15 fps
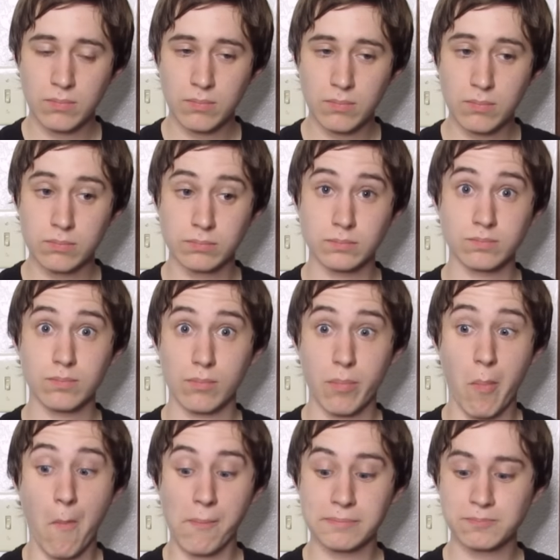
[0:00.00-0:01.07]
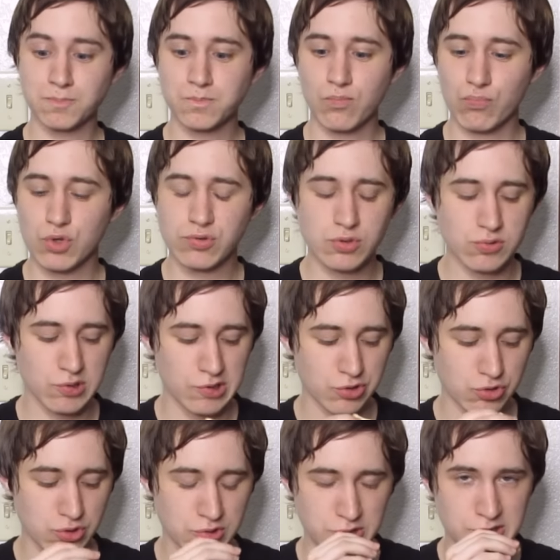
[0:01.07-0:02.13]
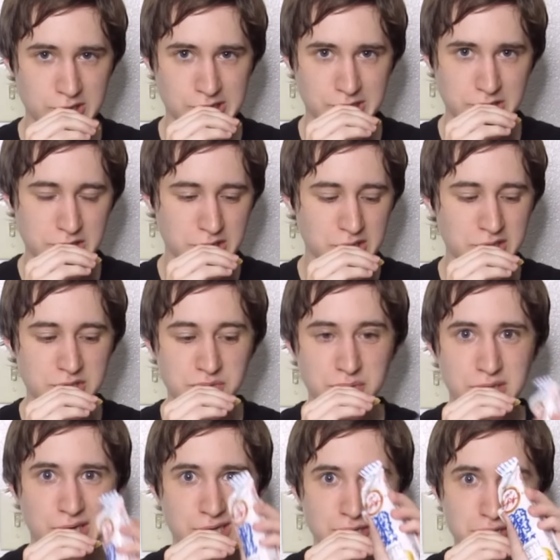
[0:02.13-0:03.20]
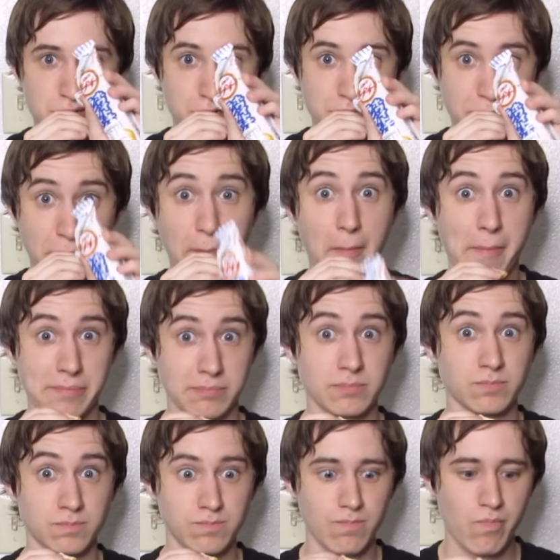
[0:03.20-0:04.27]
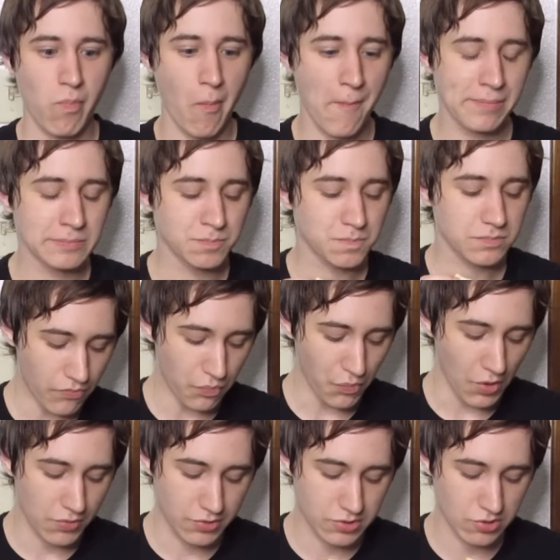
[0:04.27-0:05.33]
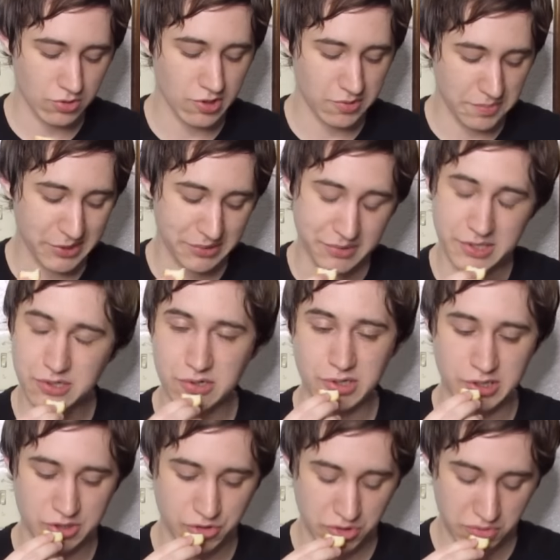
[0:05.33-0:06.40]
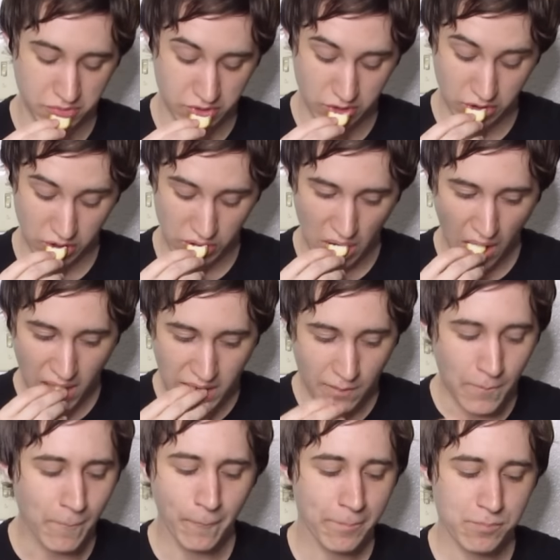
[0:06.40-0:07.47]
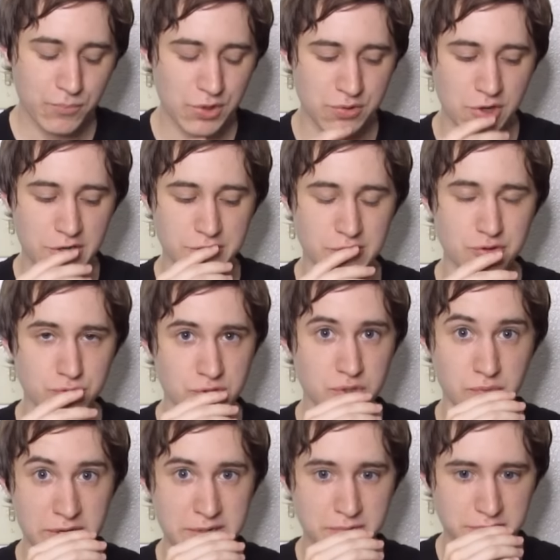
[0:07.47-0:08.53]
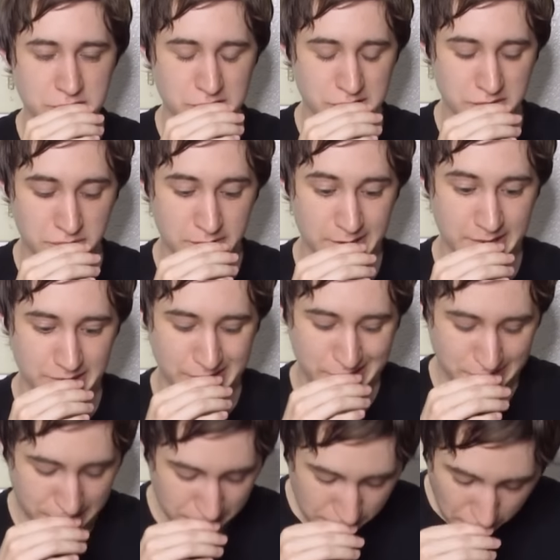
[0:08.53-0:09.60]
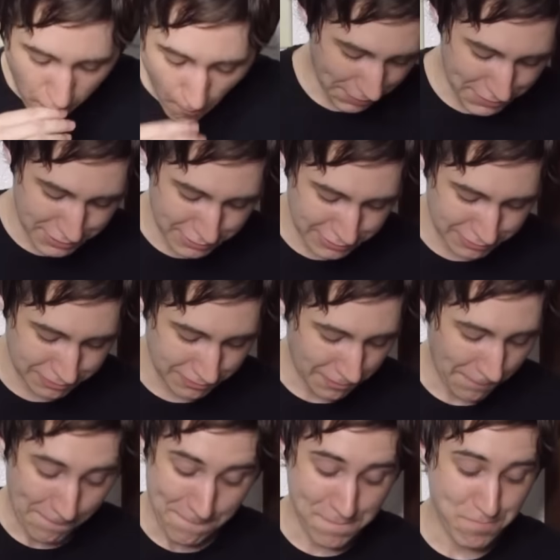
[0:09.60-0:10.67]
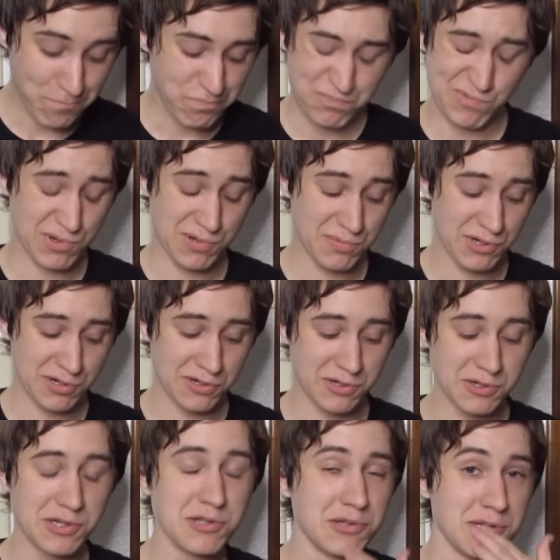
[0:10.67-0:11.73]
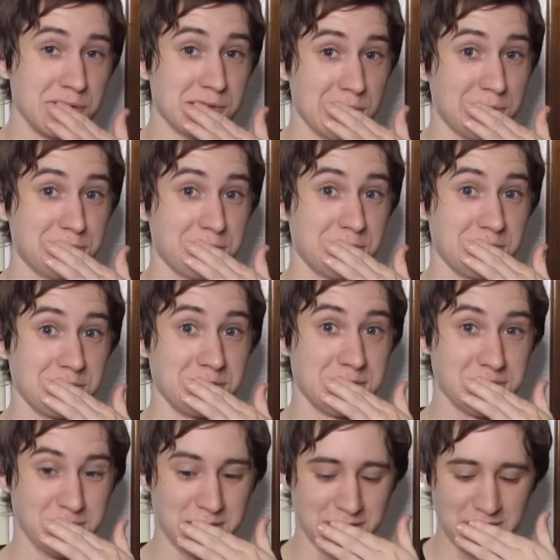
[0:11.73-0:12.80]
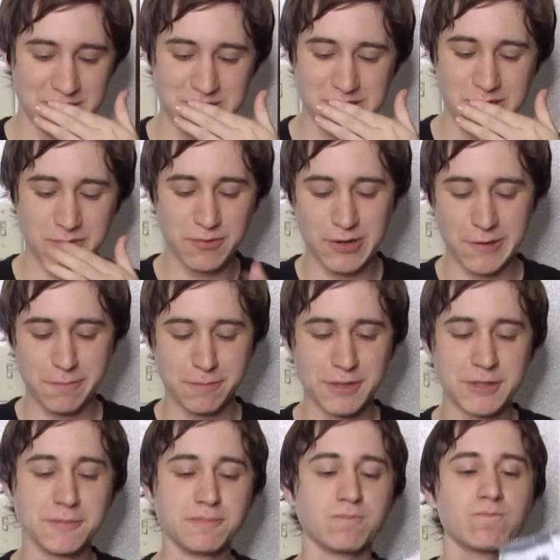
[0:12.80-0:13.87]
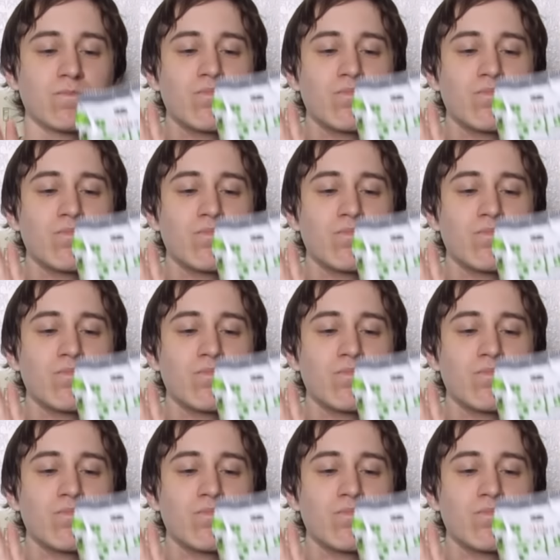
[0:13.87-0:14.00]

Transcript: Mm. Those are actually good. I could see these with ice cream. Mm -hmm. Those are not bad. These are actually really good. They're not too sweet, which is what I like. And I'm not going to eat these after all the sweet things that I've had, but